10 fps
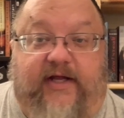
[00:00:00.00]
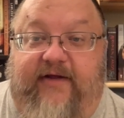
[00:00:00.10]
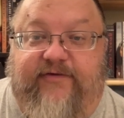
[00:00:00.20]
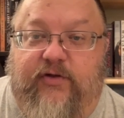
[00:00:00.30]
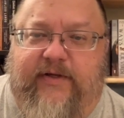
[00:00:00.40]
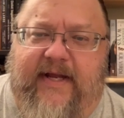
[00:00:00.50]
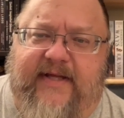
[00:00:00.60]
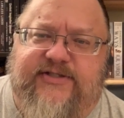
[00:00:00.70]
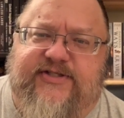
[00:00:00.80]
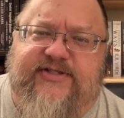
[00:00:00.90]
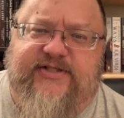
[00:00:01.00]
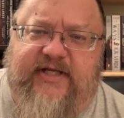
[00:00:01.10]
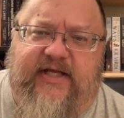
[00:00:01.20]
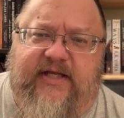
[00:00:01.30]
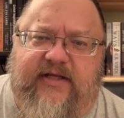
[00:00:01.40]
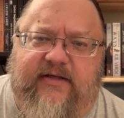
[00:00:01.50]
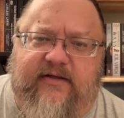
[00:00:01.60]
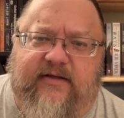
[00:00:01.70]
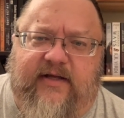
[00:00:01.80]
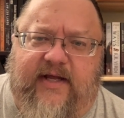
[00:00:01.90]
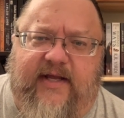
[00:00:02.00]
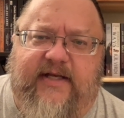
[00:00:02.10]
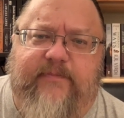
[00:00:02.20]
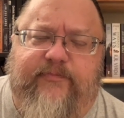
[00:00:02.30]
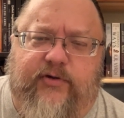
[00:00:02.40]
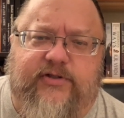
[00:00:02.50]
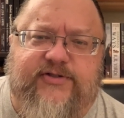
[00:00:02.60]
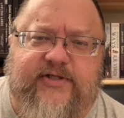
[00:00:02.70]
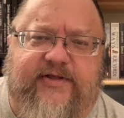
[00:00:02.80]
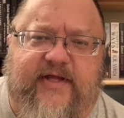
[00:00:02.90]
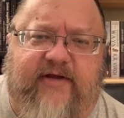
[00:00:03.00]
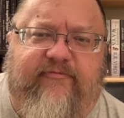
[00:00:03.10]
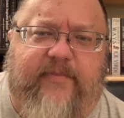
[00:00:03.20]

If you can't see any books that they've